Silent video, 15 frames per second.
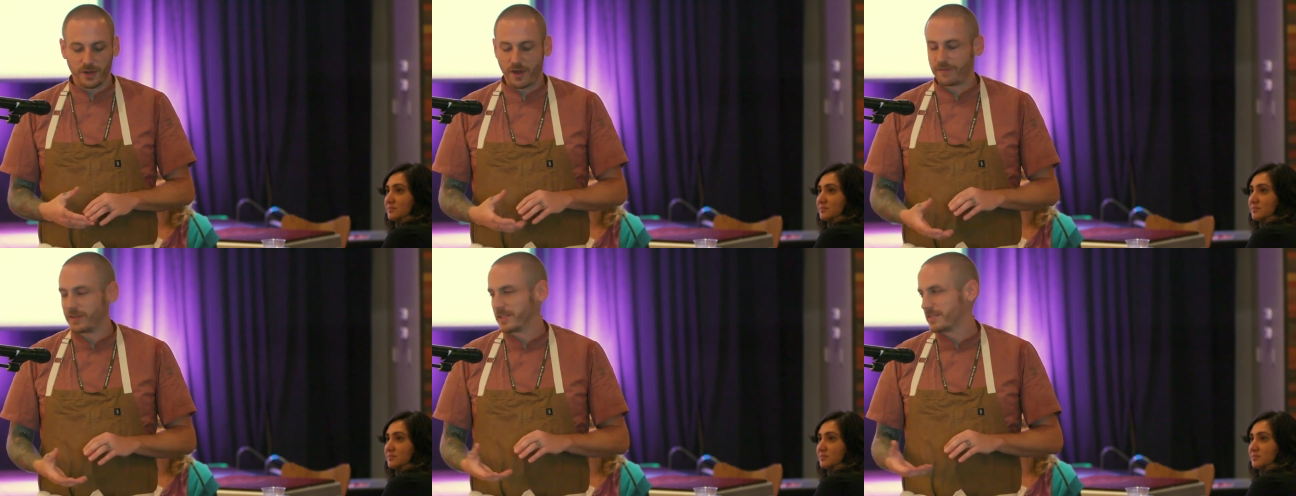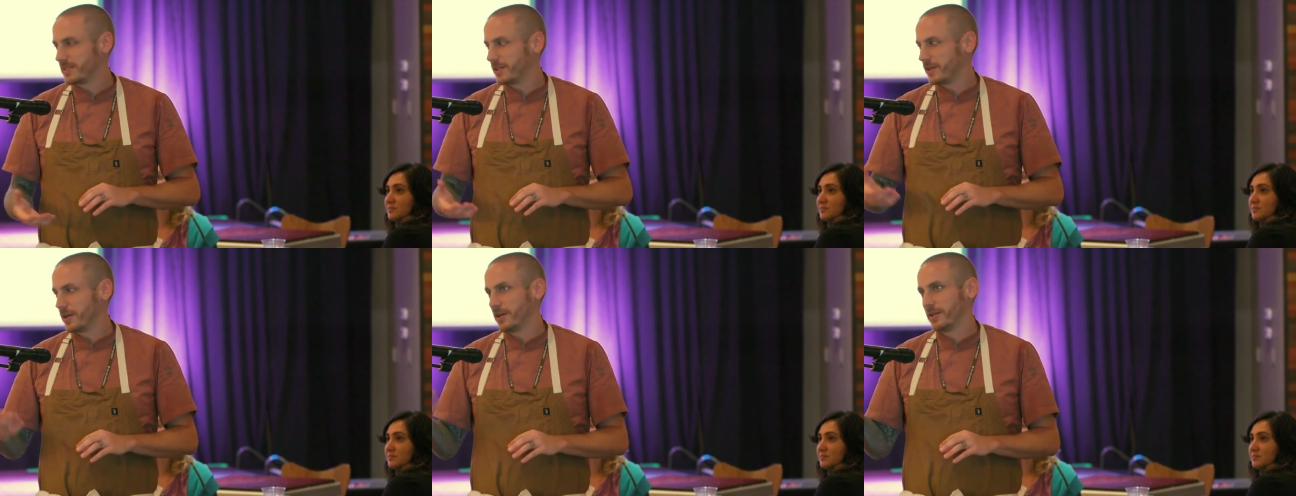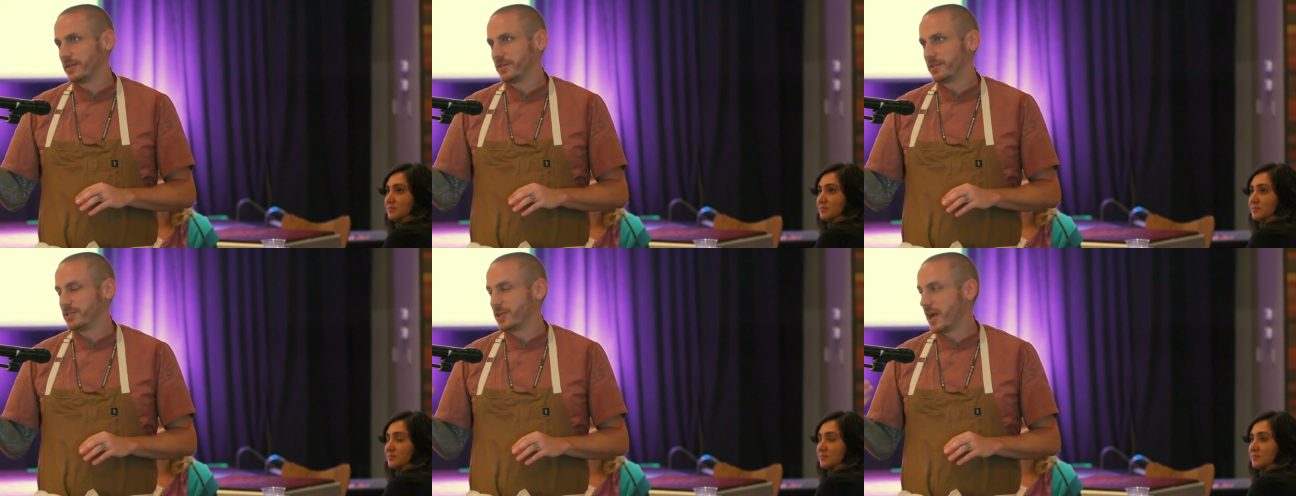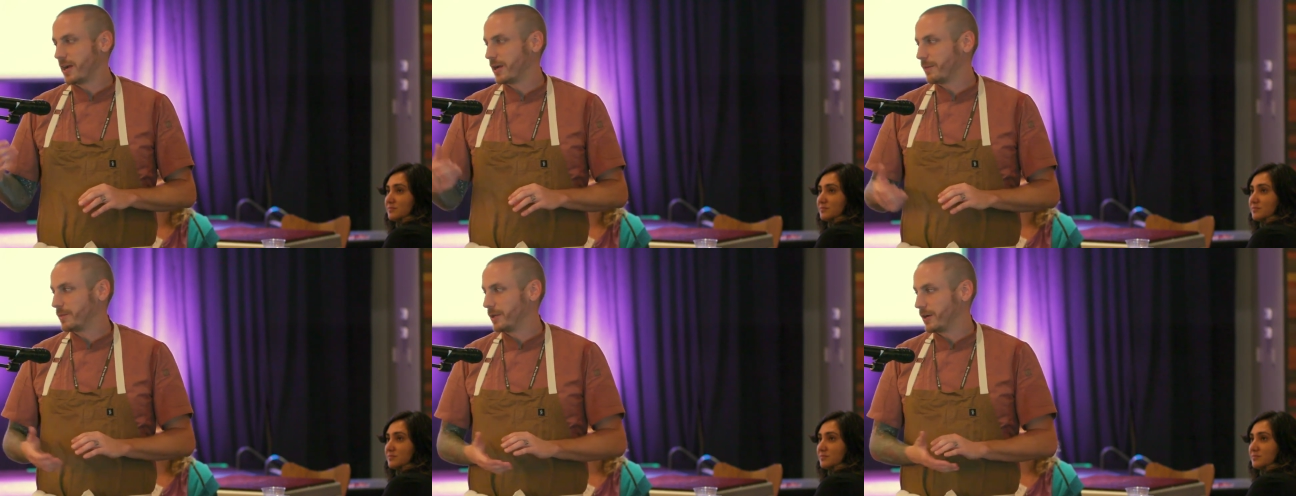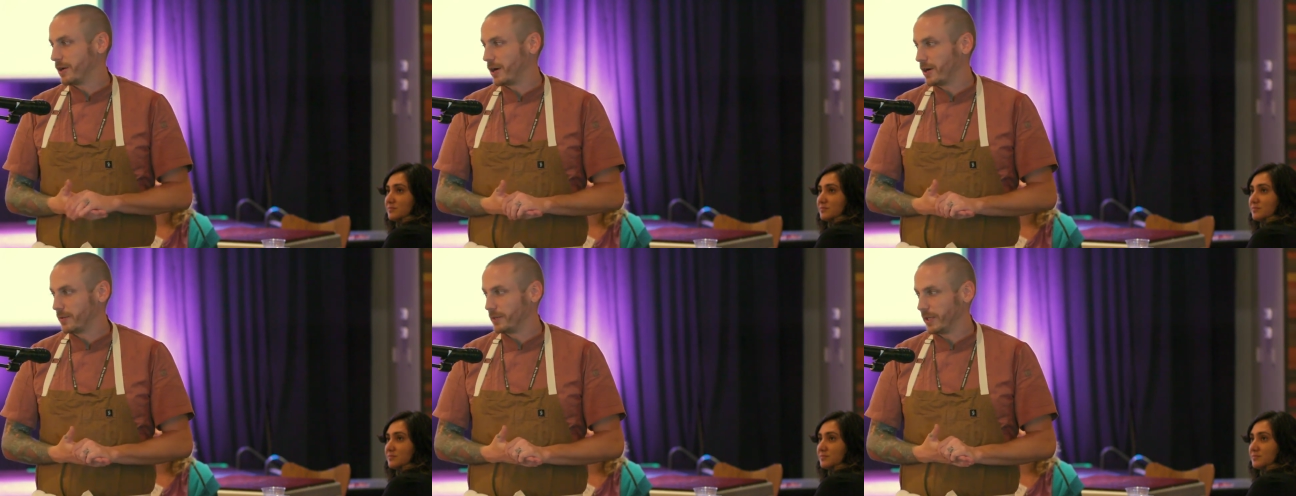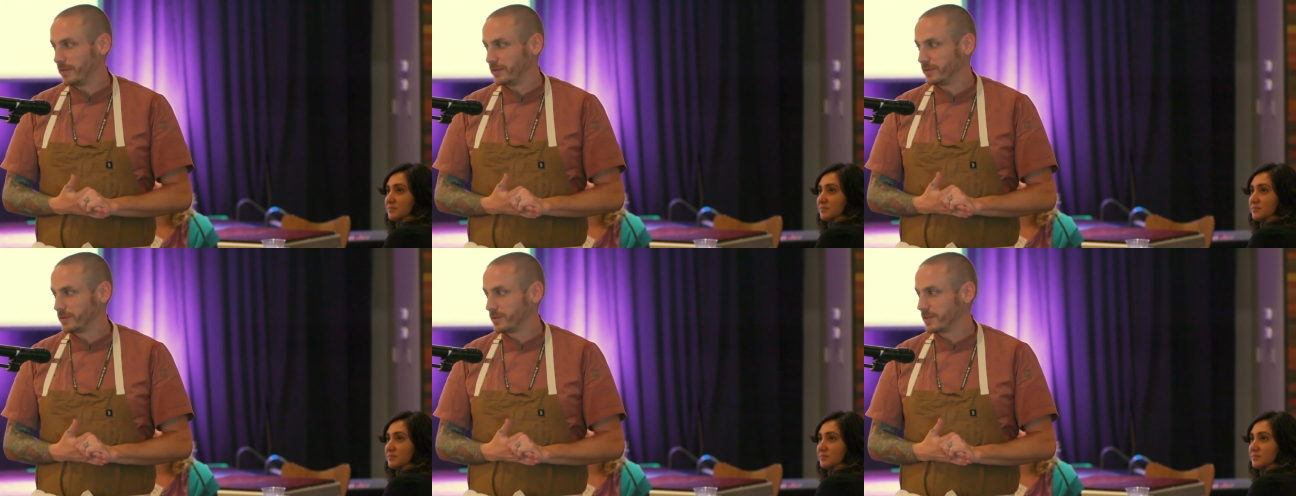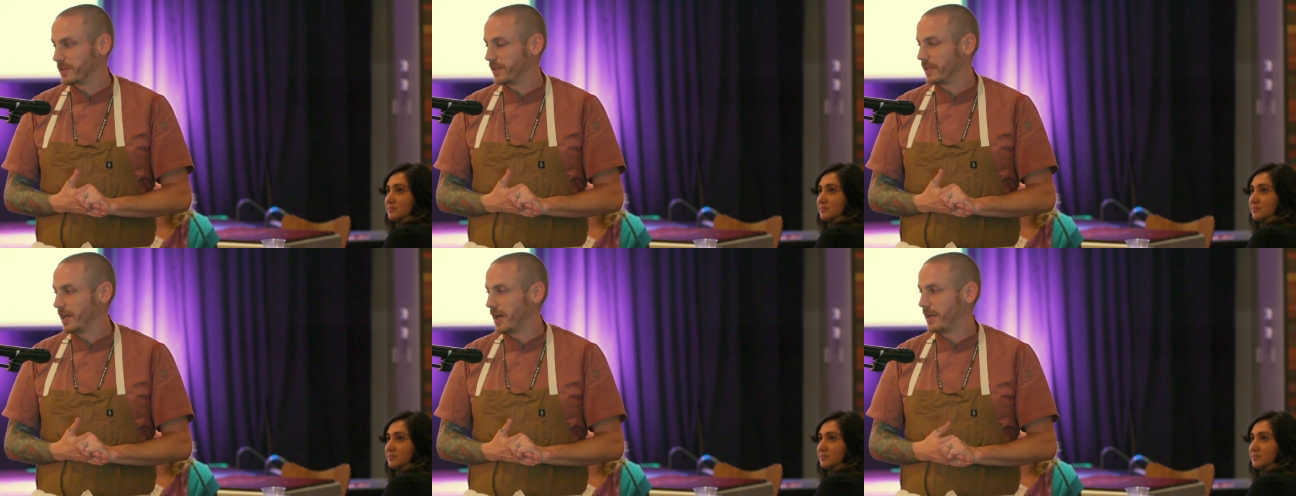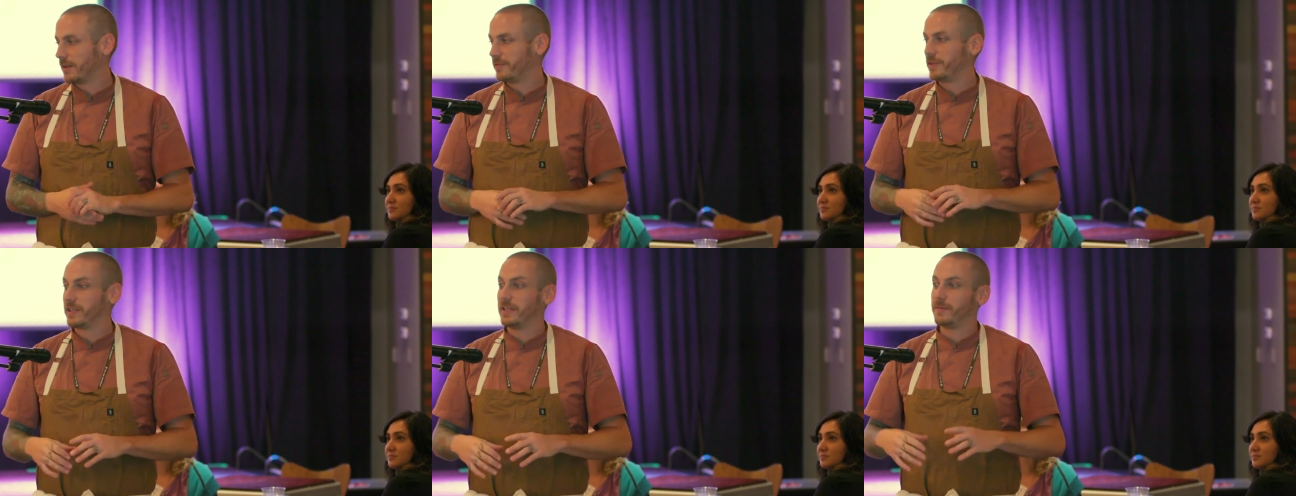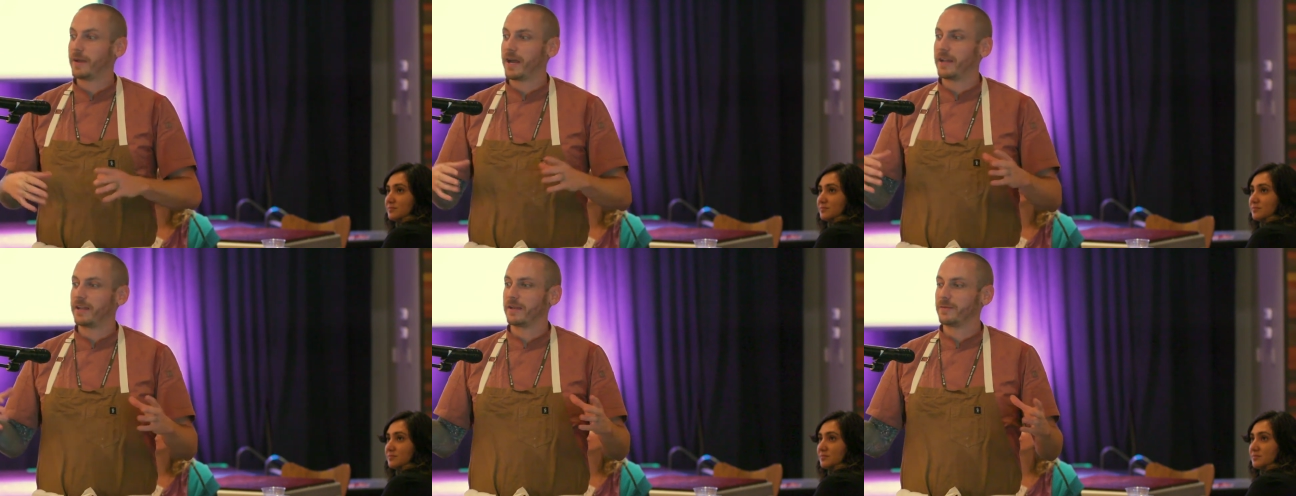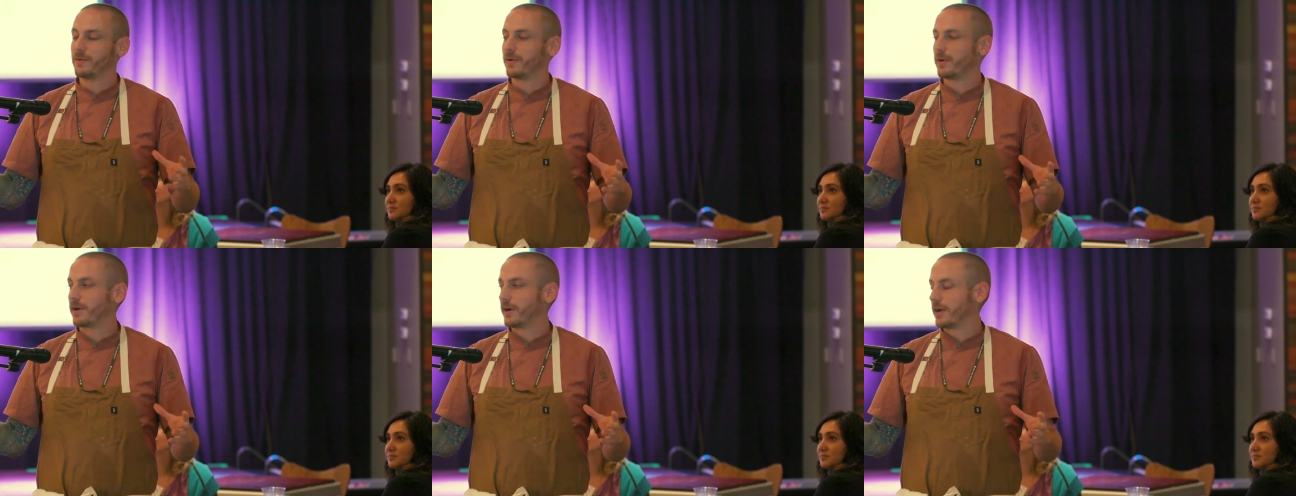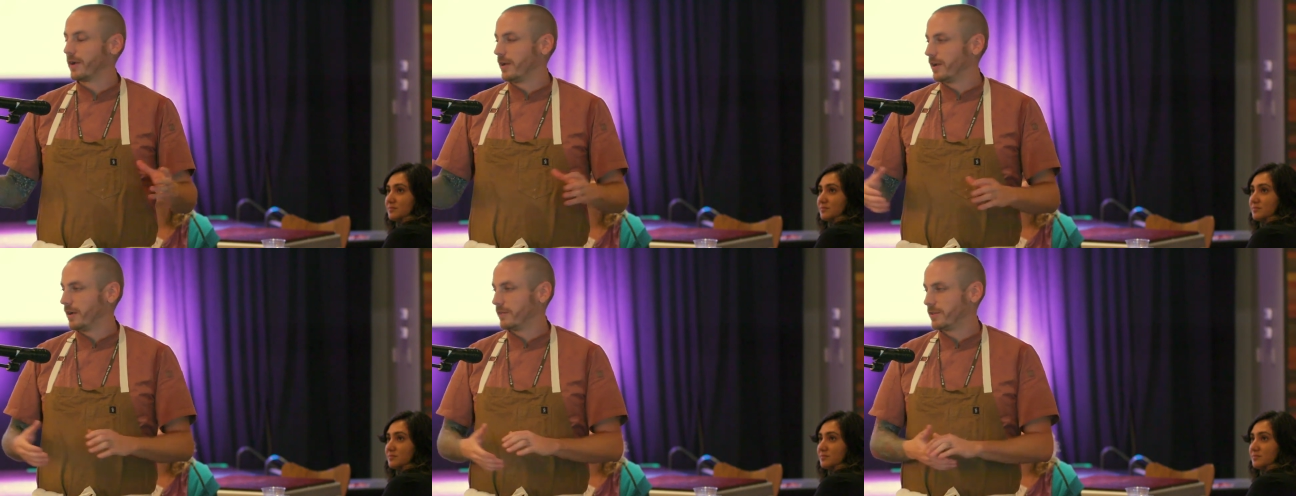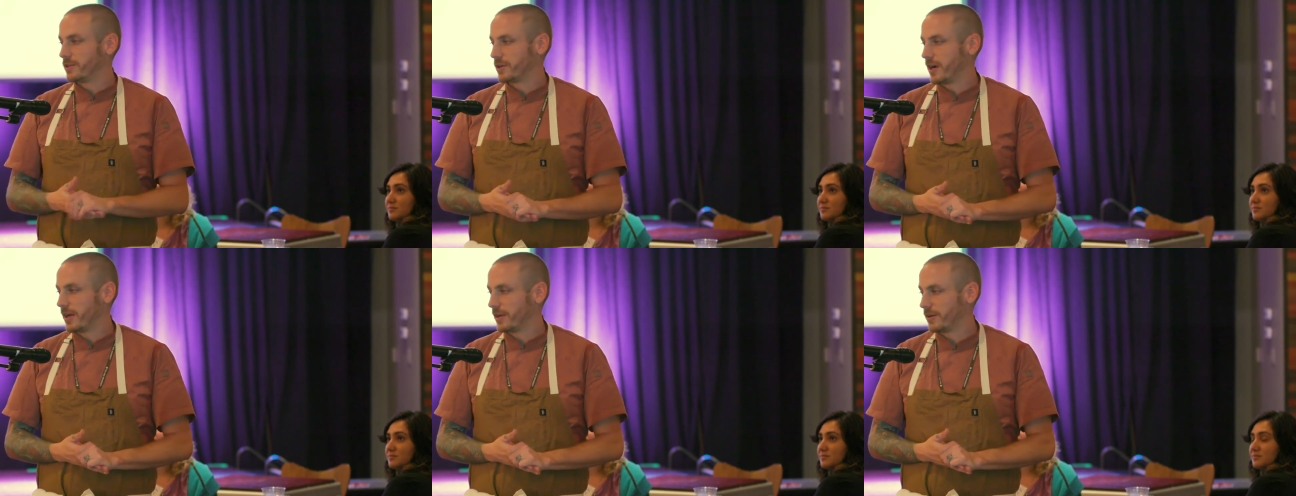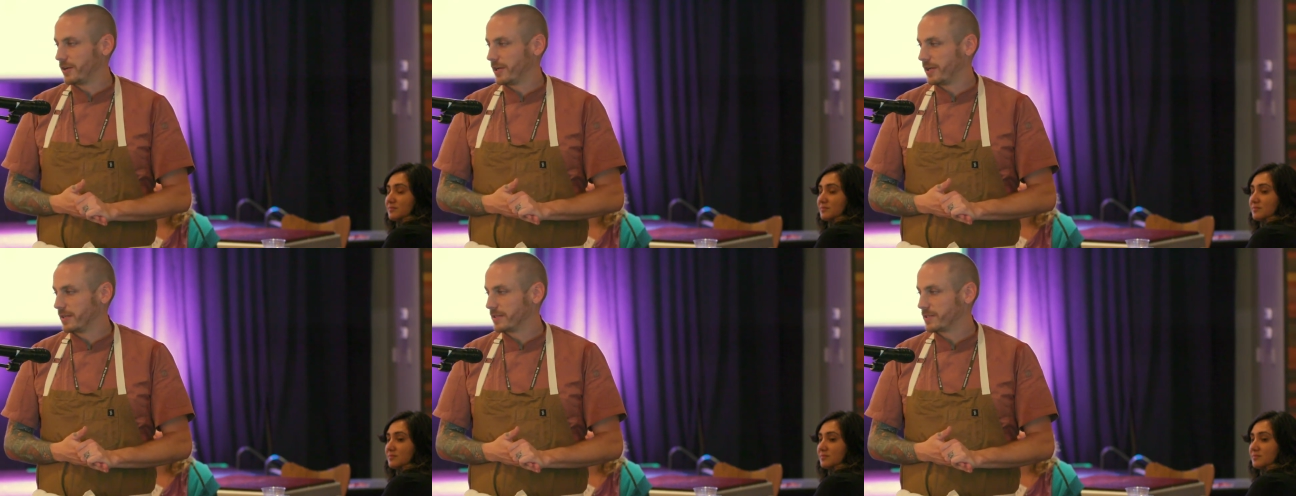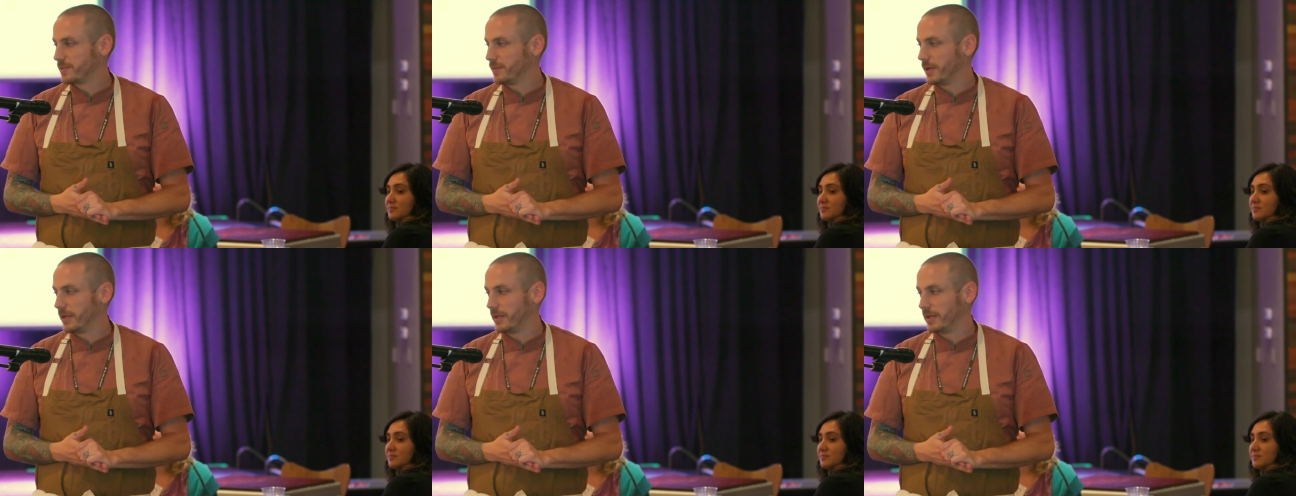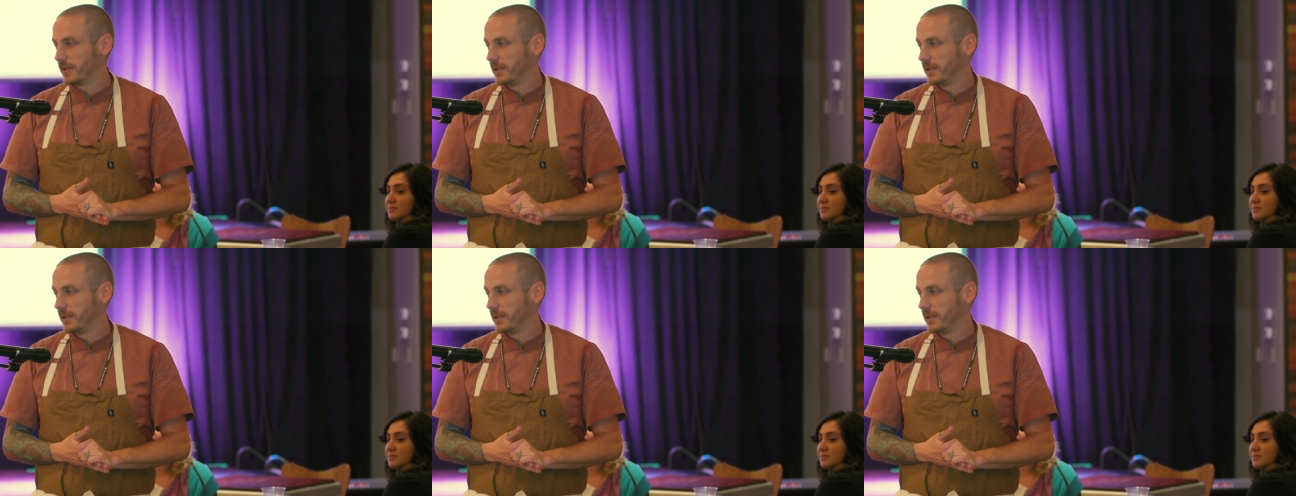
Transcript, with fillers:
Speaker 1: obviously you're gonna jack up the carb levels a lot if you keep adding more of the dry ingredients. But